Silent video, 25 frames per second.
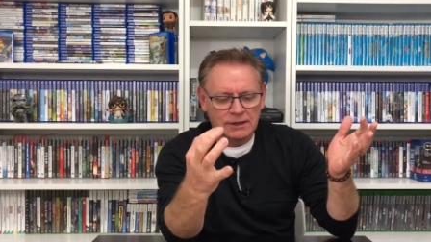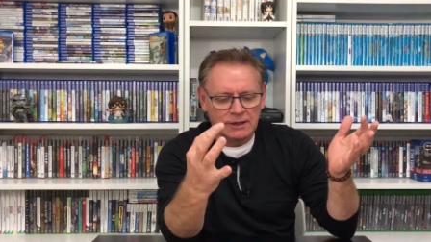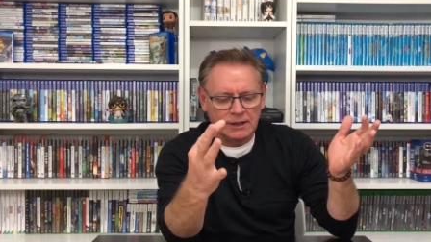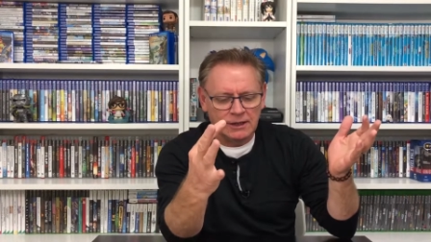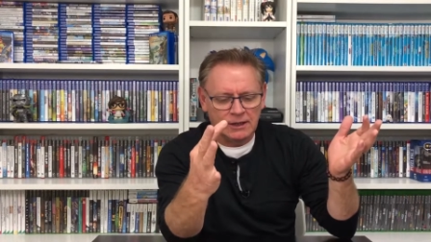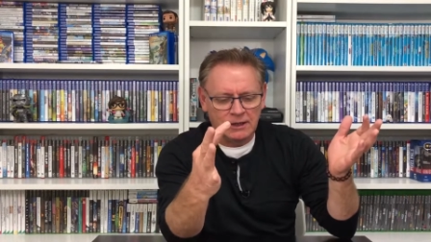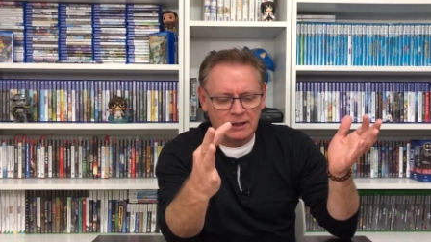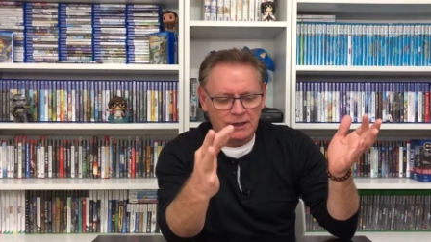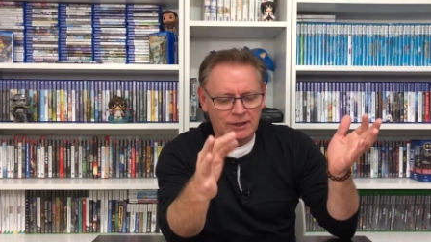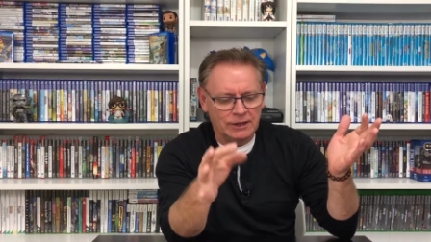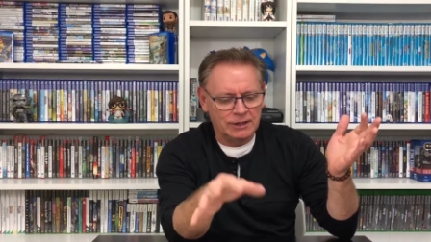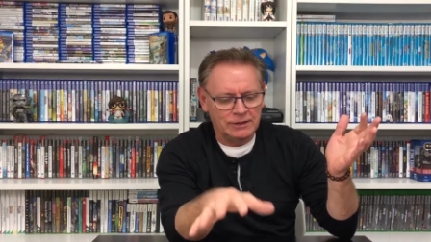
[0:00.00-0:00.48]

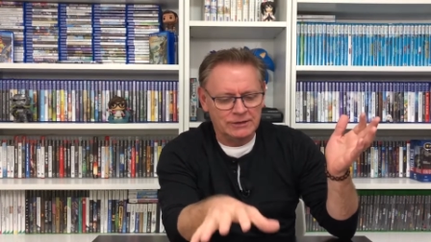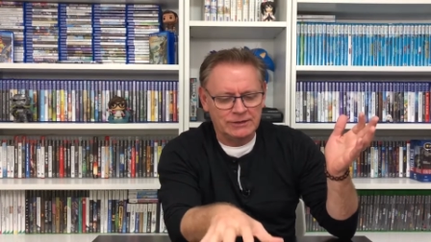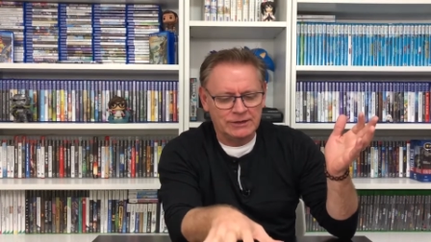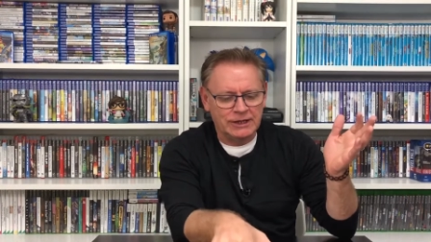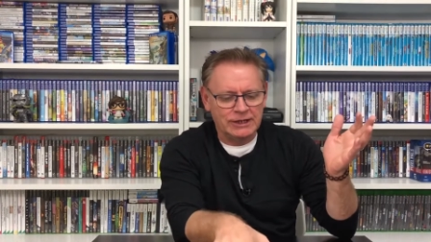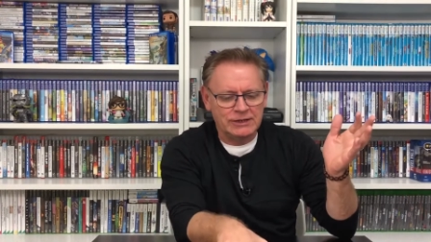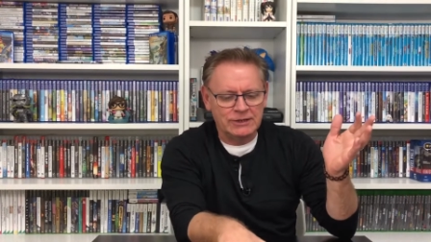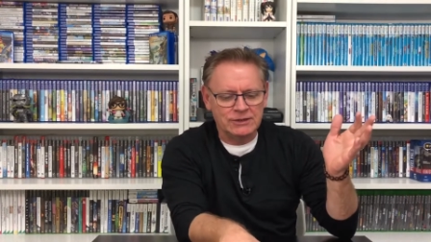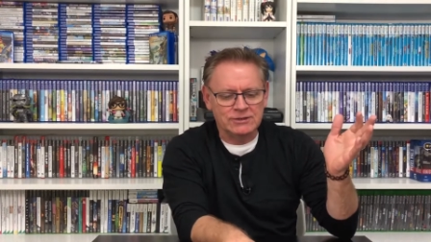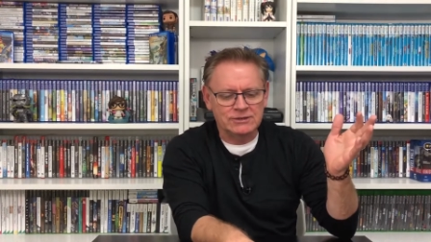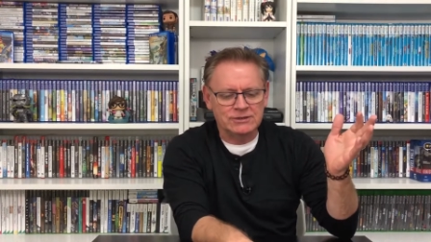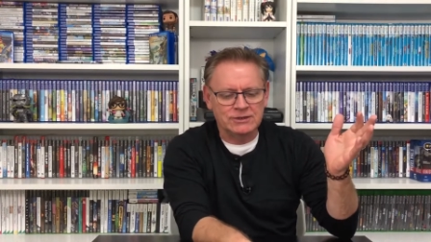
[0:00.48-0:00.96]
and
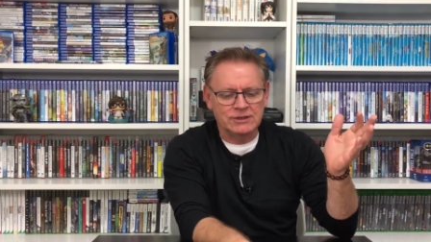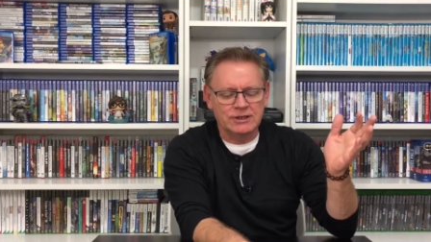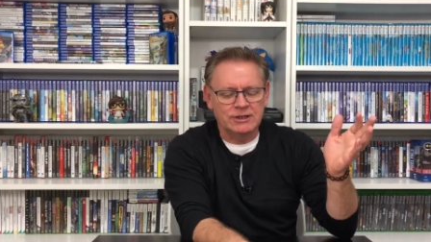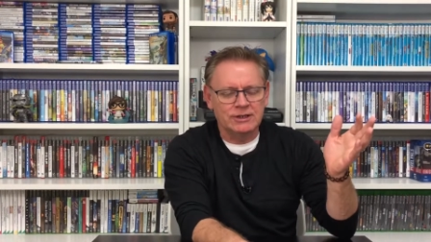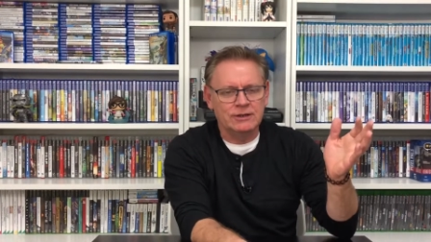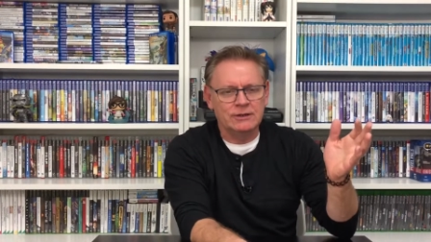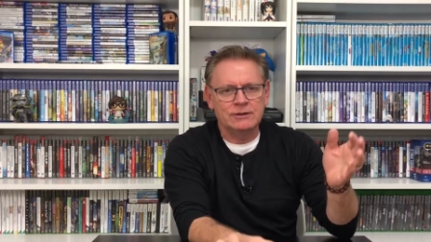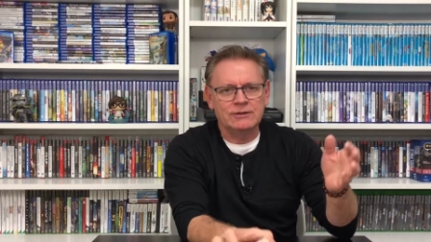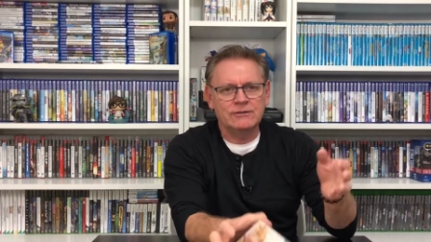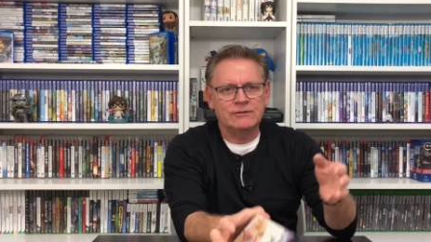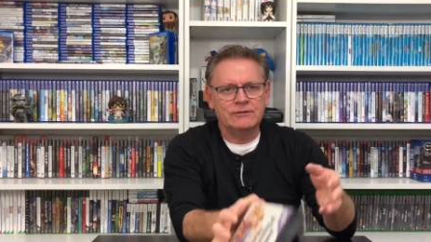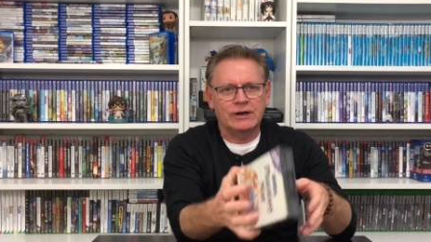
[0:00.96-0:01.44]
that is
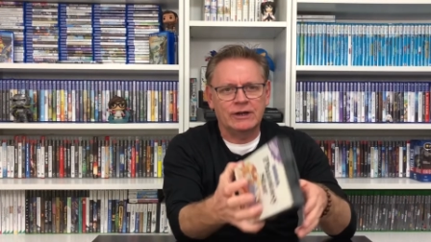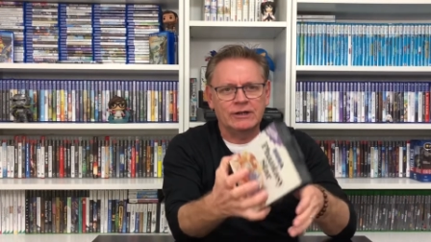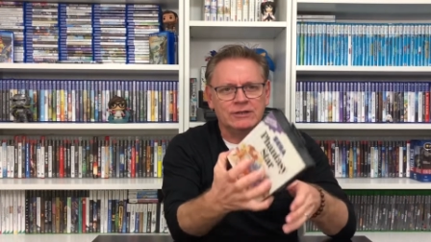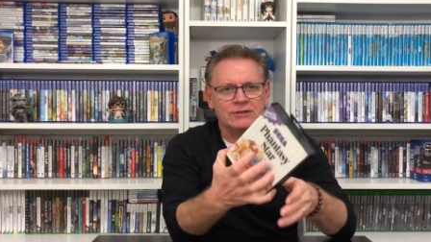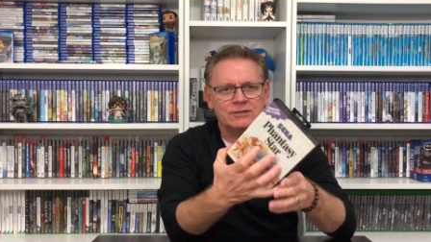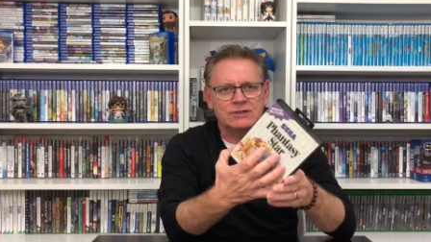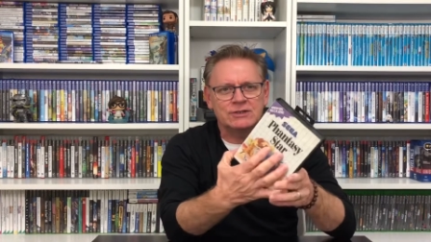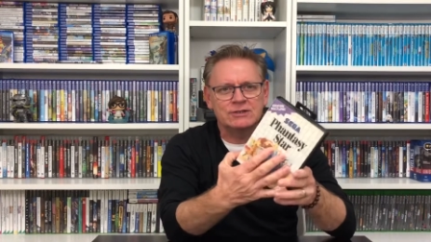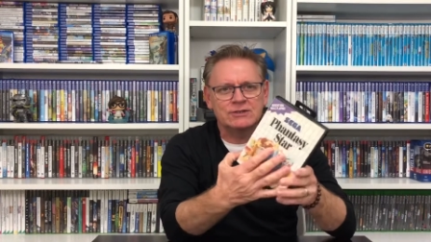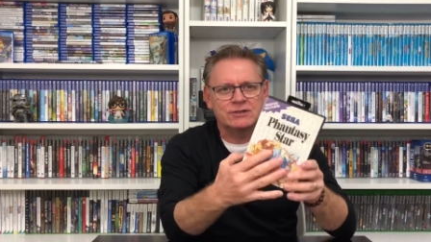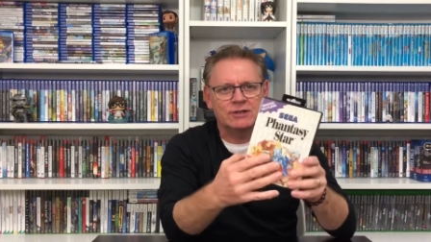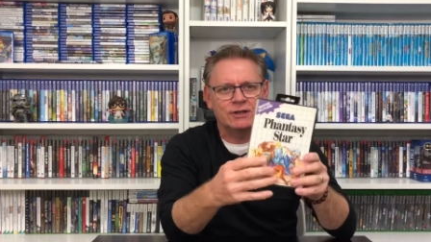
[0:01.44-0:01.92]

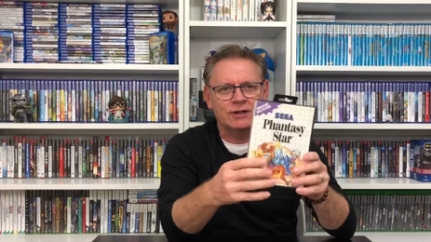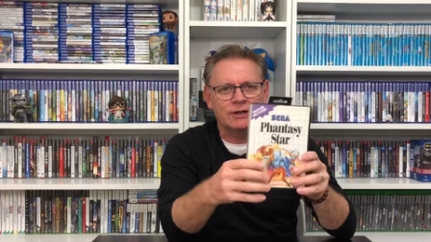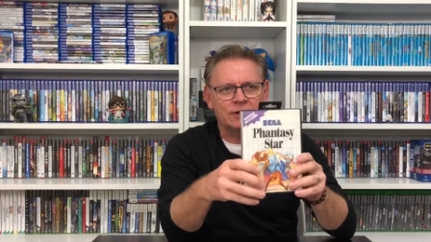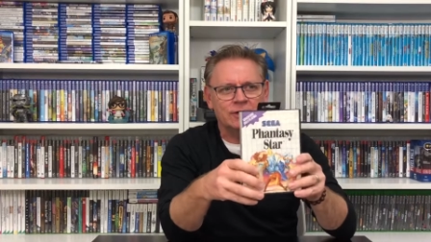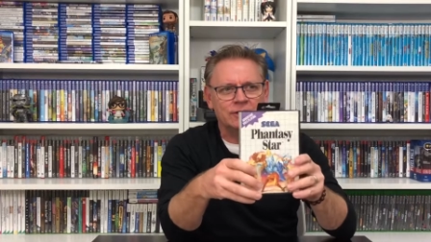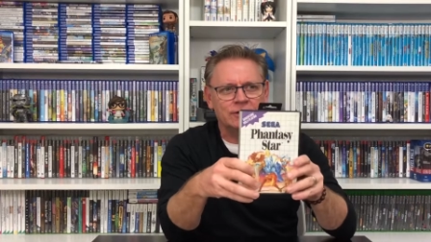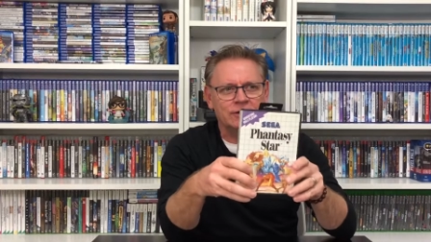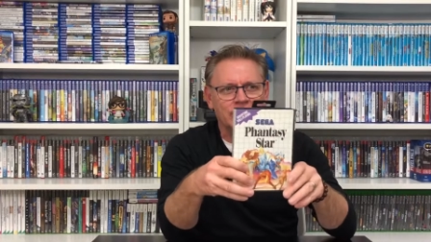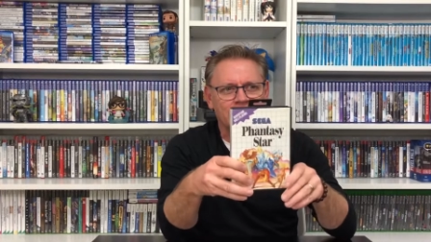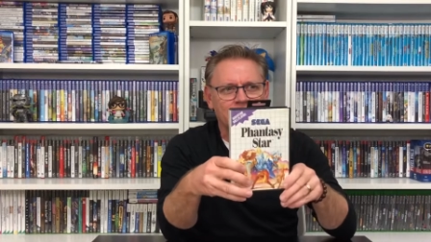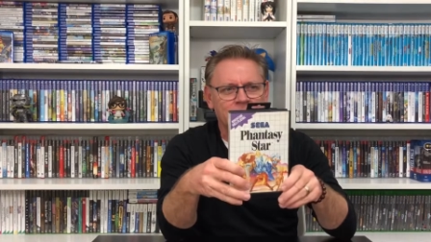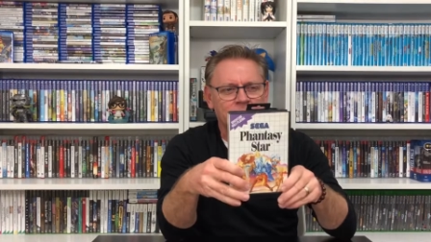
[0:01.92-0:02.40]
Phantasy
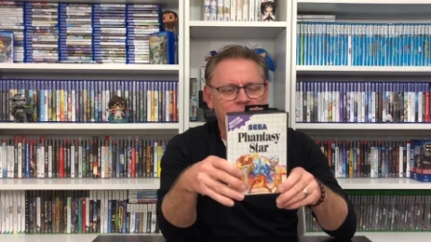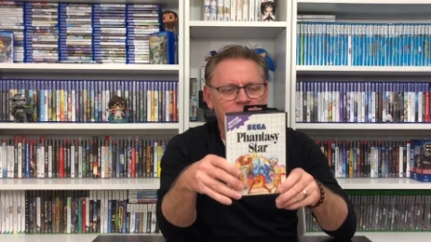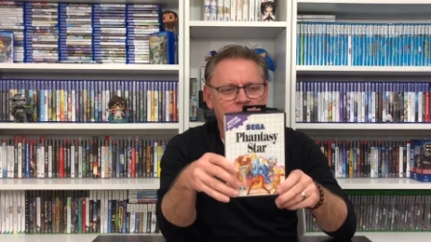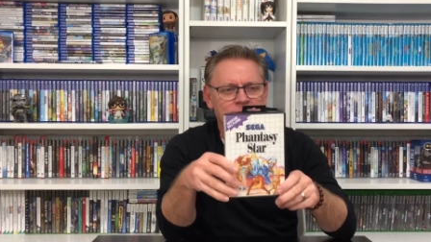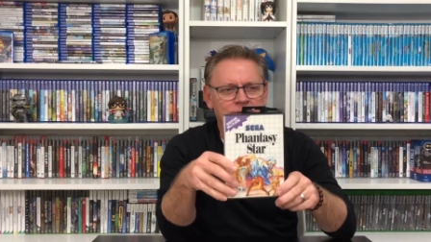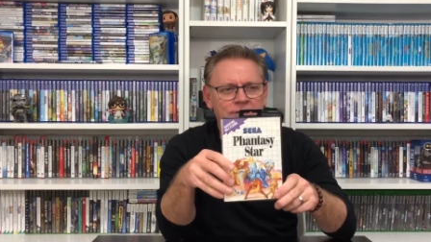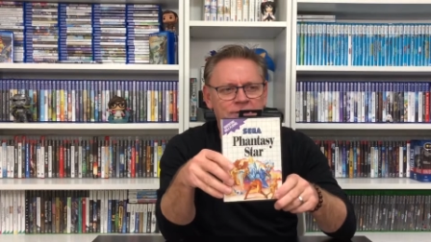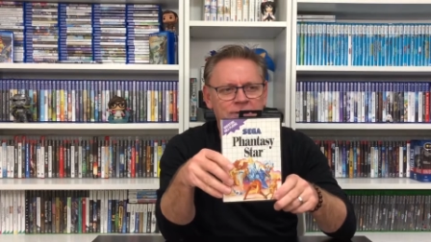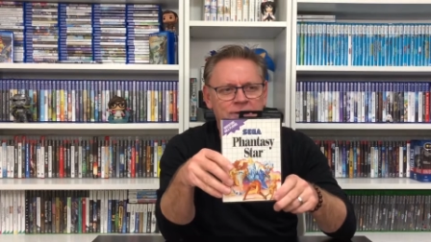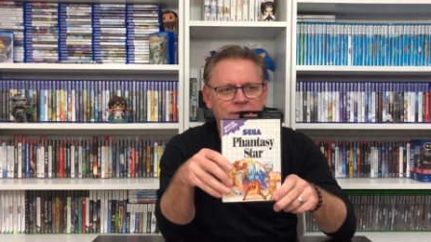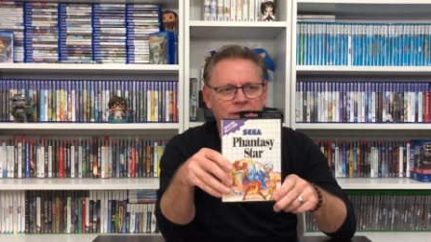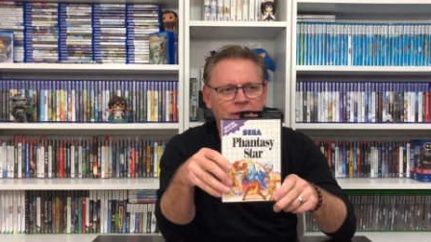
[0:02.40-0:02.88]
Star. That
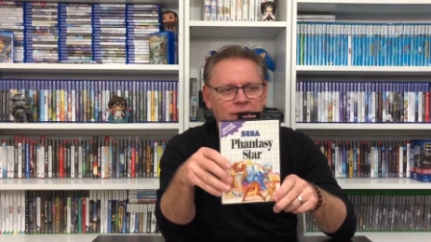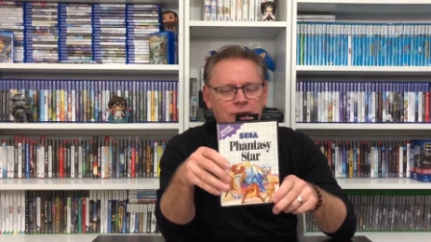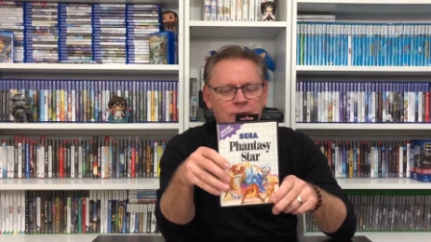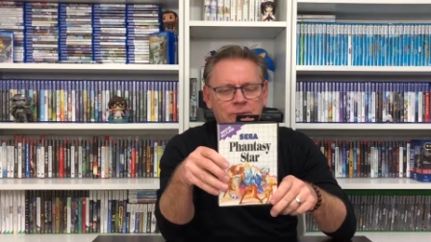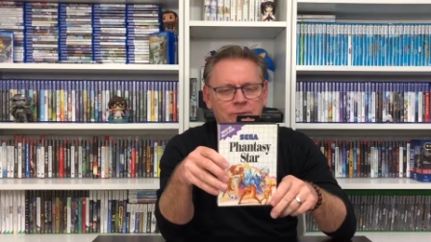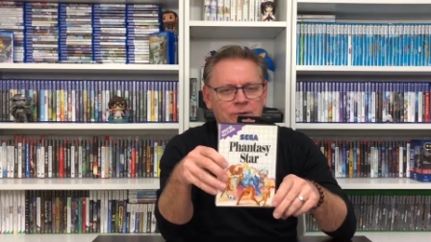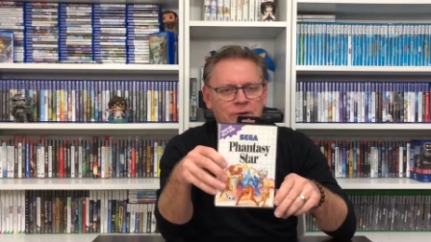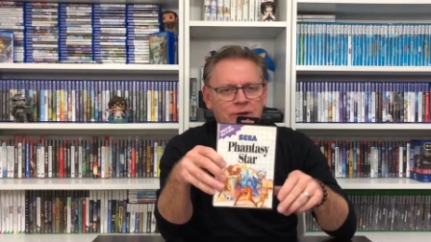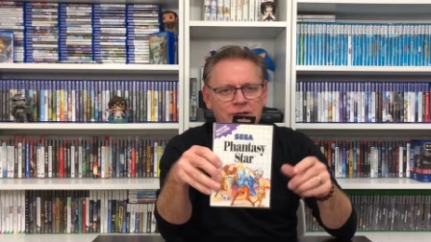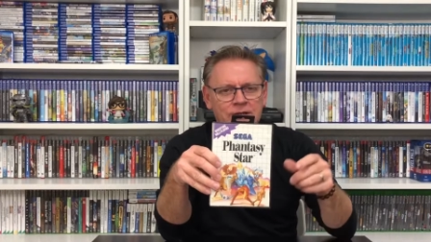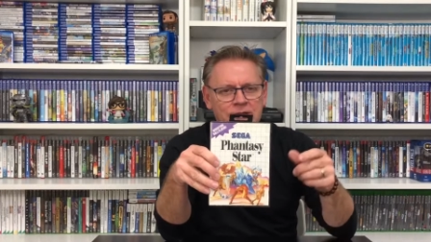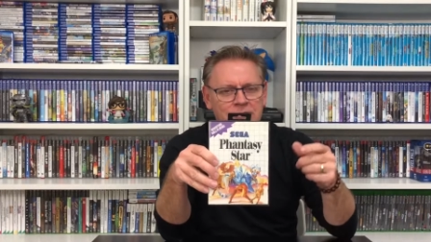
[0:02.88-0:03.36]
this
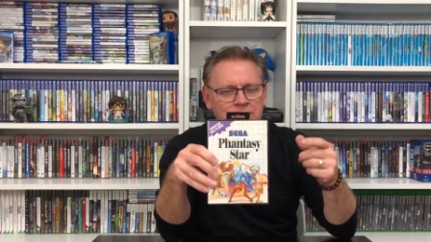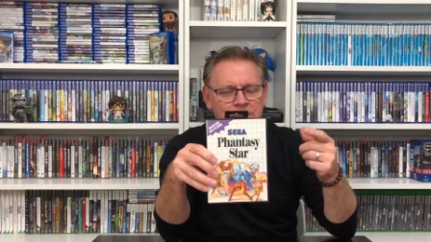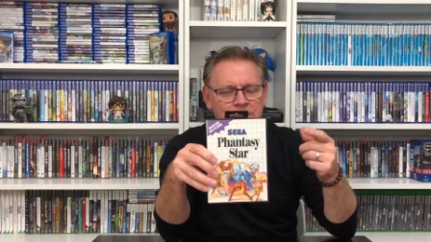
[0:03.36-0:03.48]
game I